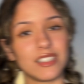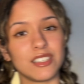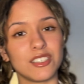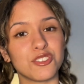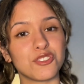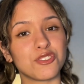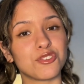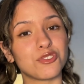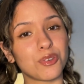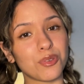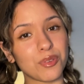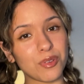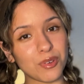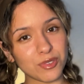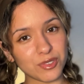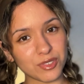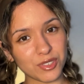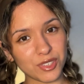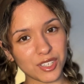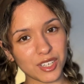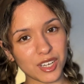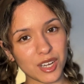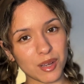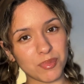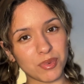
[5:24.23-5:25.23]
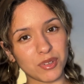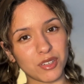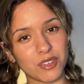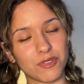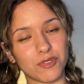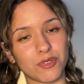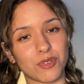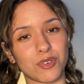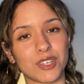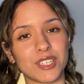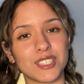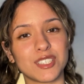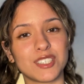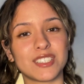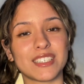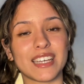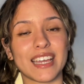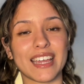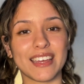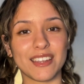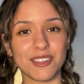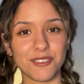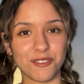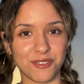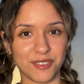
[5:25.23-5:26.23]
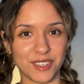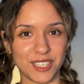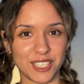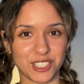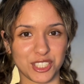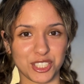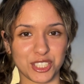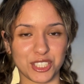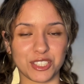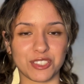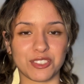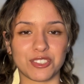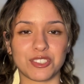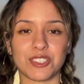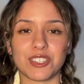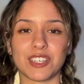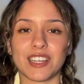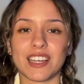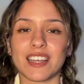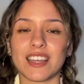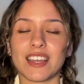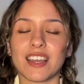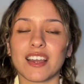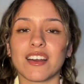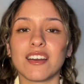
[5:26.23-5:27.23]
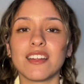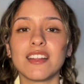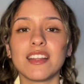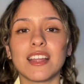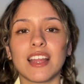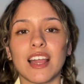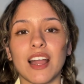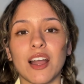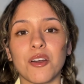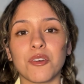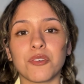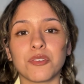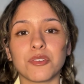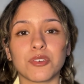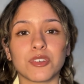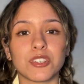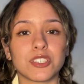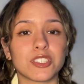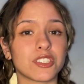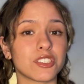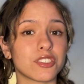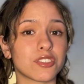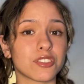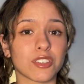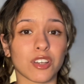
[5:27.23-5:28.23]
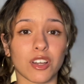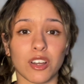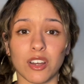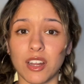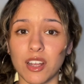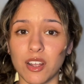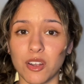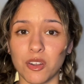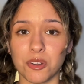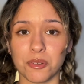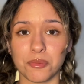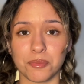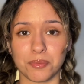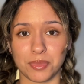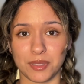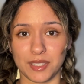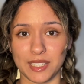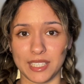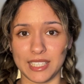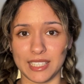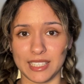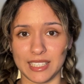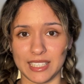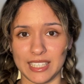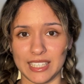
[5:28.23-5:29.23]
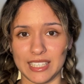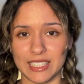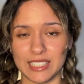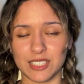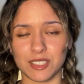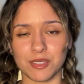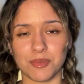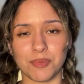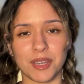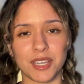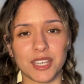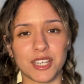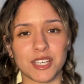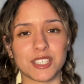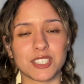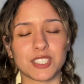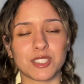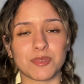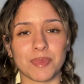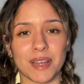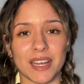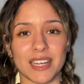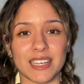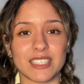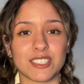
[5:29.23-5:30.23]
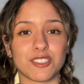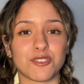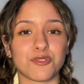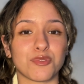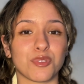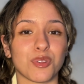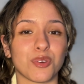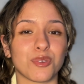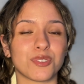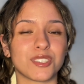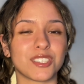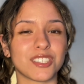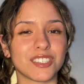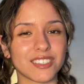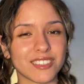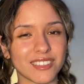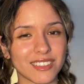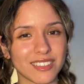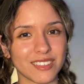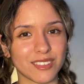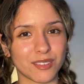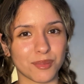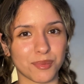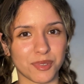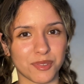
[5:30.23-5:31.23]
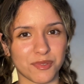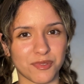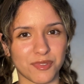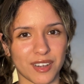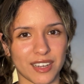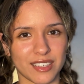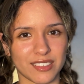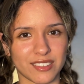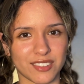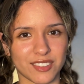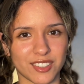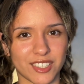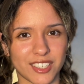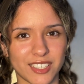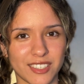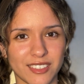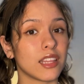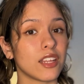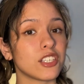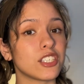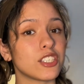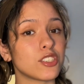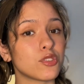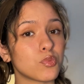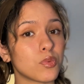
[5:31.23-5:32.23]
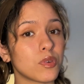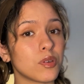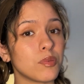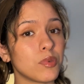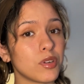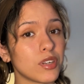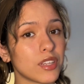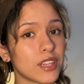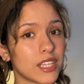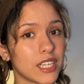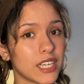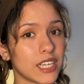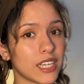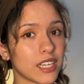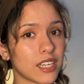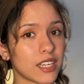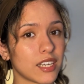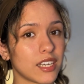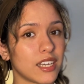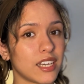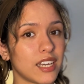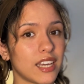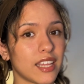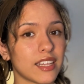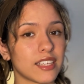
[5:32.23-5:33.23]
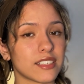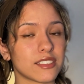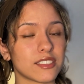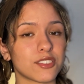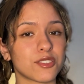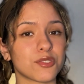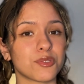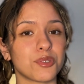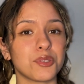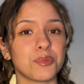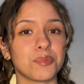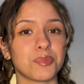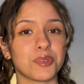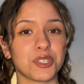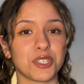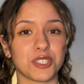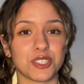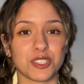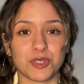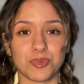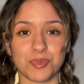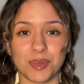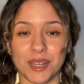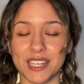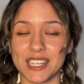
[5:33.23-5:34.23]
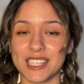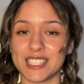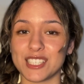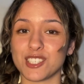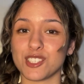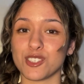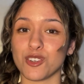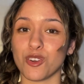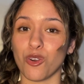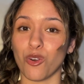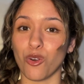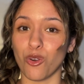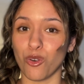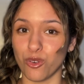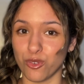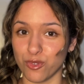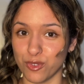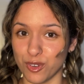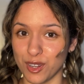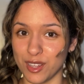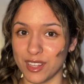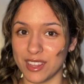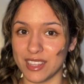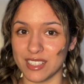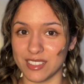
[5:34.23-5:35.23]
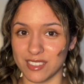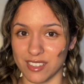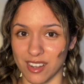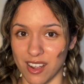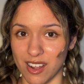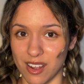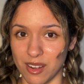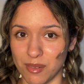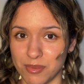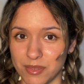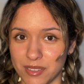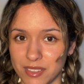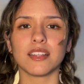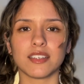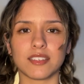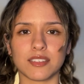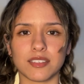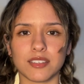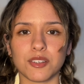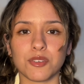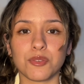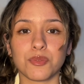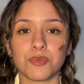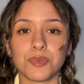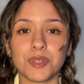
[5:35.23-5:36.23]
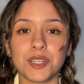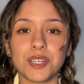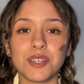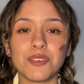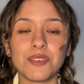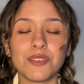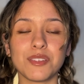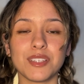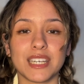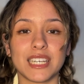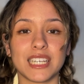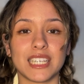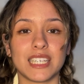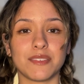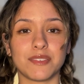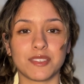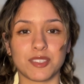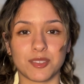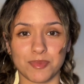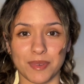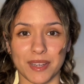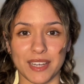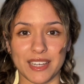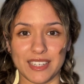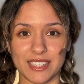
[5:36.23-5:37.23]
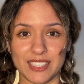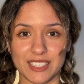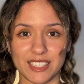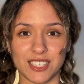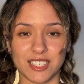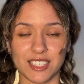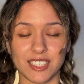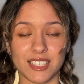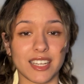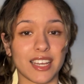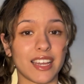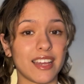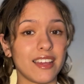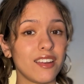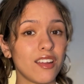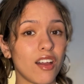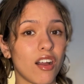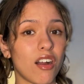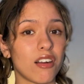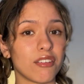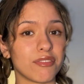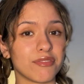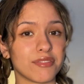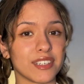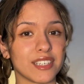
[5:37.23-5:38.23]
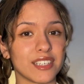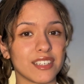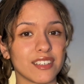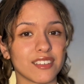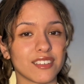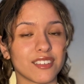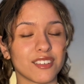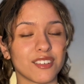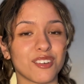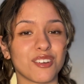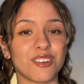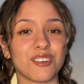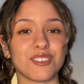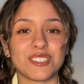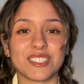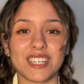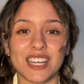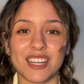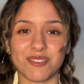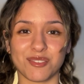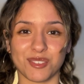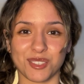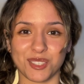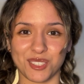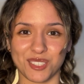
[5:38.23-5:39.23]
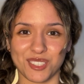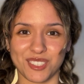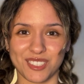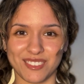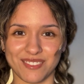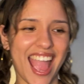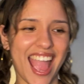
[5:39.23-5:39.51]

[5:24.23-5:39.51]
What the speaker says: So those are a couple of words and features you can cut down or just cut out completely to make your Spanish flow just a little bit faster. Now just one more thing, and this is going to put your Spanish over the top. Listen to real native Spanish and often on Jiveworld.